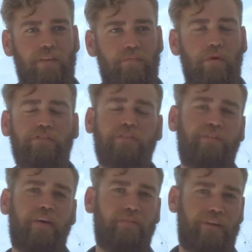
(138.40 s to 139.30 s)
personal
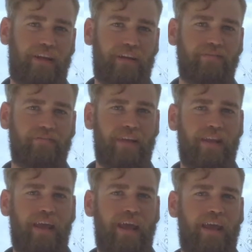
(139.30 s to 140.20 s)
development again.
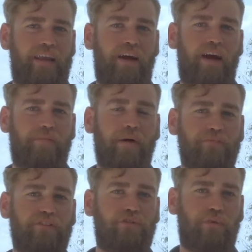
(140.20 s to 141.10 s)
And I
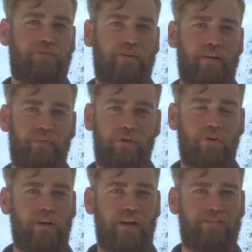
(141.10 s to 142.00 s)
bumped into a friend. We
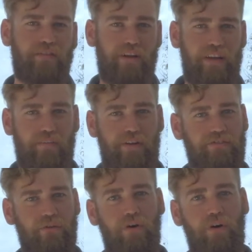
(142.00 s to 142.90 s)
organized to meet up. I
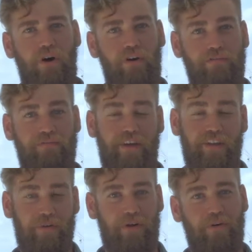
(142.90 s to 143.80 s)
saw on
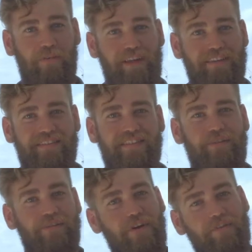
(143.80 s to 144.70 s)
Facebook, of all places, that he
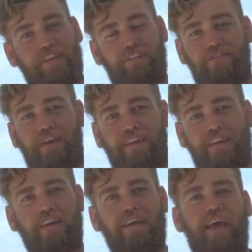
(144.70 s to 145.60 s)
was going to be in
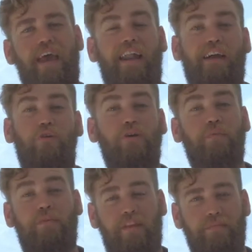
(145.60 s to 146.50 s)
Australia, and I caught
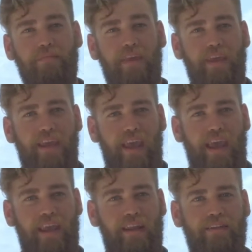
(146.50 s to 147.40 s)
up with him.
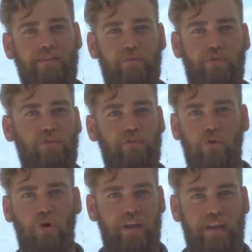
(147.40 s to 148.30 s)
And we were sort of
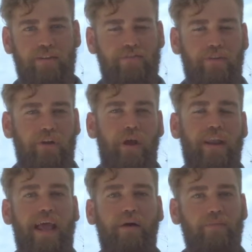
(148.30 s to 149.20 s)
talking, and for
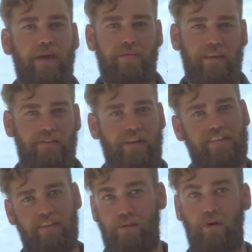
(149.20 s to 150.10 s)
an hour maybe, he's
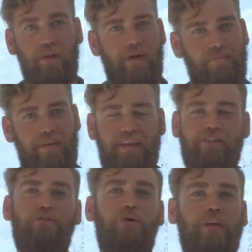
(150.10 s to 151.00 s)
asking me all about me
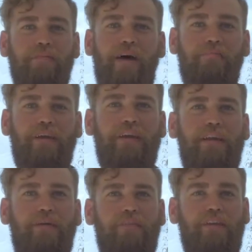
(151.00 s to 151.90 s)
and talking about me,
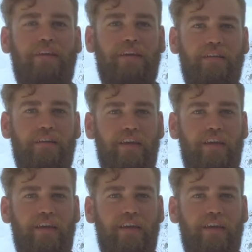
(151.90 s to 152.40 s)
and I'm thinking,